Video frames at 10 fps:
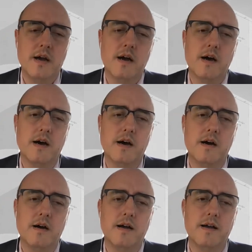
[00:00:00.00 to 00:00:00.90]

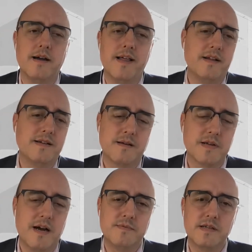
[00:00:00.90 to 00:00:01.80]
And then
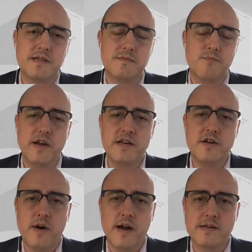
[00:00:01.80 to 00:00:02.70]
sometimes it's more
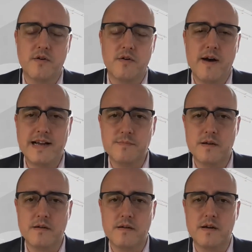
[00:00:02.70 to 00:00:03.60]
indirect harassment.